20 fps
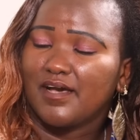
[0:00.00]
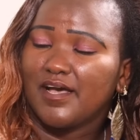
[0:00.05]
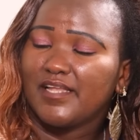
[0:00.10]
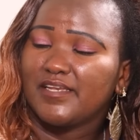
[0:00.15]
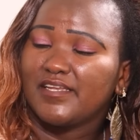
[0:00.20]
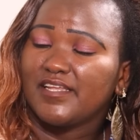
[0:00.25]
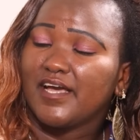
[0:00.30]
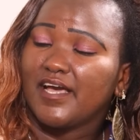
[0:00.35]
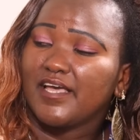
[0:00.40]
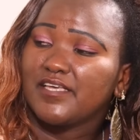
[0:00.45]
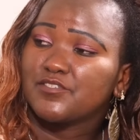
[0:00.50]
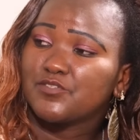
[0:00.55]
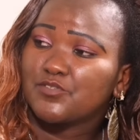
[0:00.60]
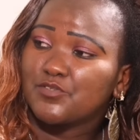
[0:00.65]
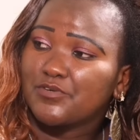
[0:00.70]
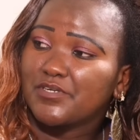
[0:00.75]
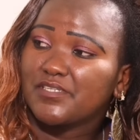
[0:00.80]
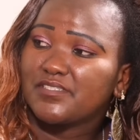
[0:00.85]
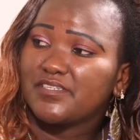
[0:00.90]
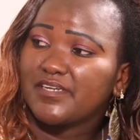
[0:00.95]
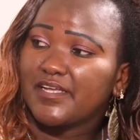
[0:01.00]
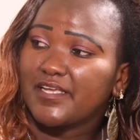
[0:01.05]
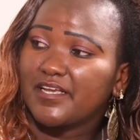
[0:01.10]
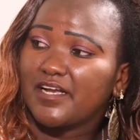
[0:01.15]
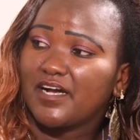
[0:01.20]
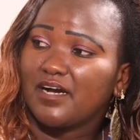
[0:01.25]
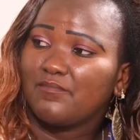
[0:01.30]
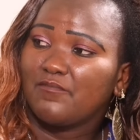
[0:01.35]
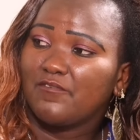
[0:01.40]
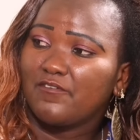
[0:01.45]
And I saw it
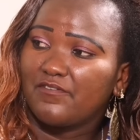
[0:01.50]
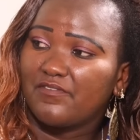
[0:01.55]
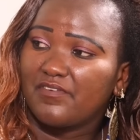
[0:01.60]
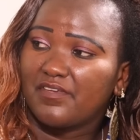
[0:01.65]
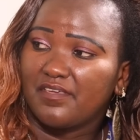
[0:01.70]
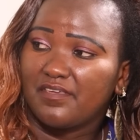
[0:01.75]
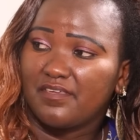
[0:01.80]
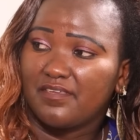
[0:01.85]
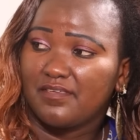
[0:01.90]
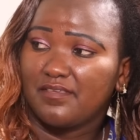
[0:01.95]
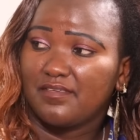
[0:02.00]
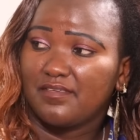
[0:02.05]
like a movie.